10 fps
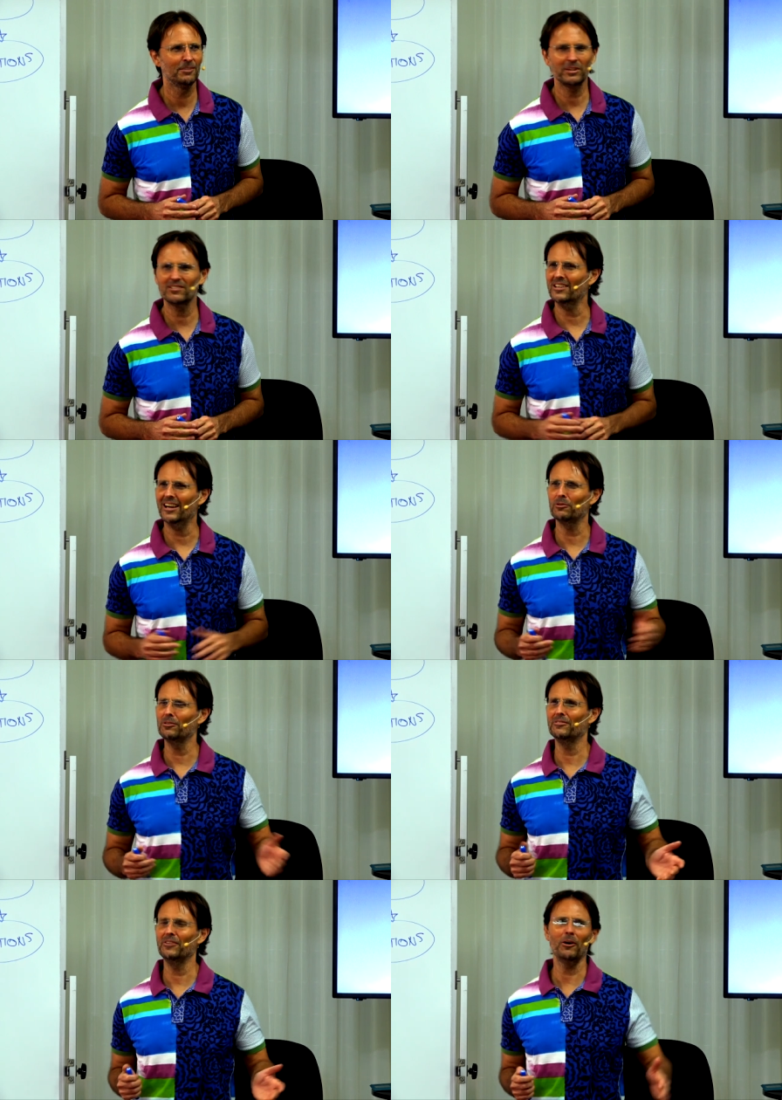because
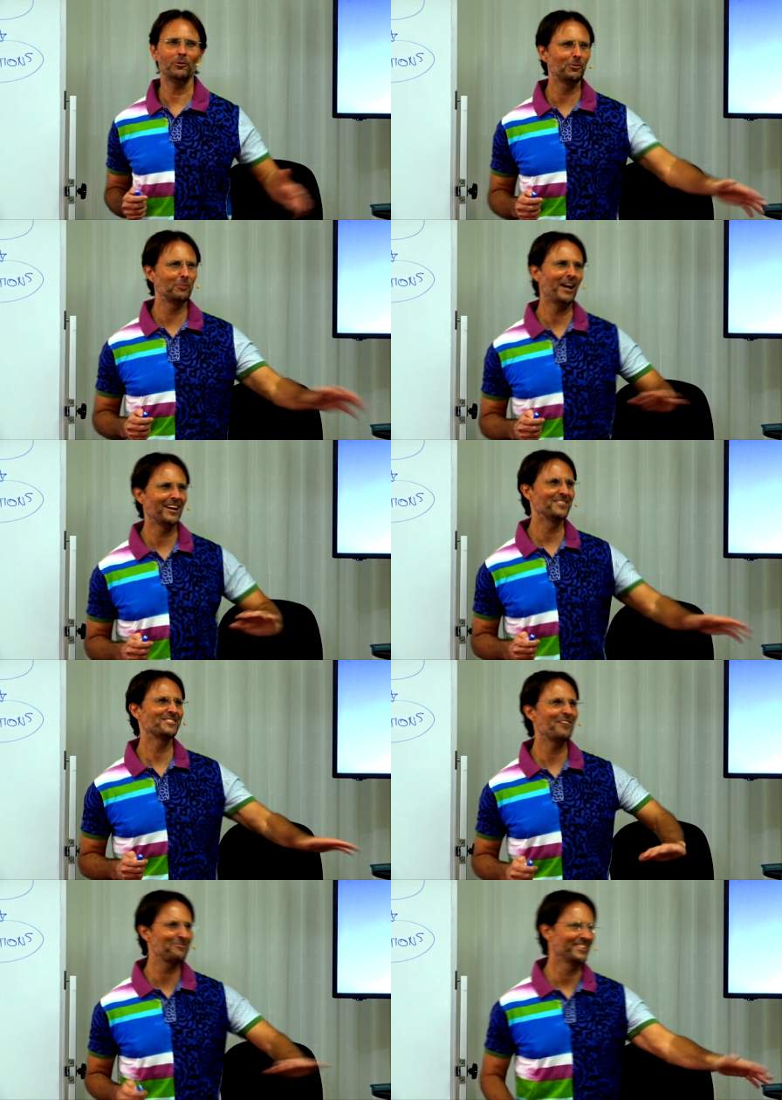they know all the pain and
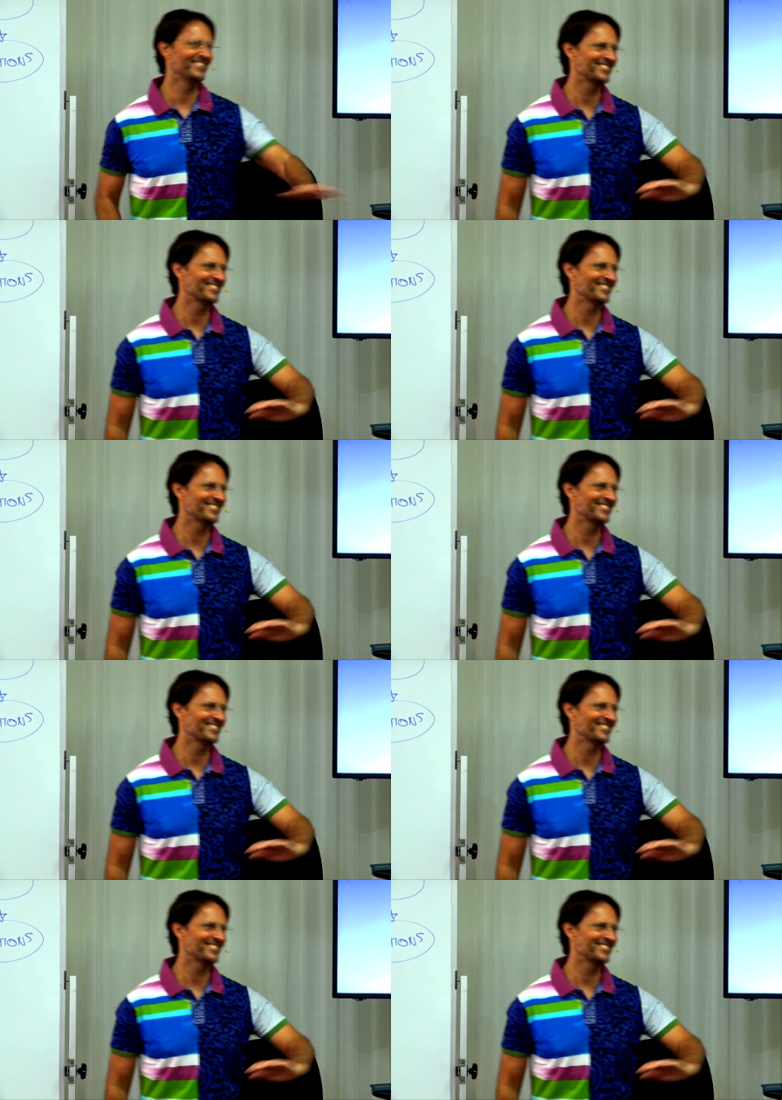suffering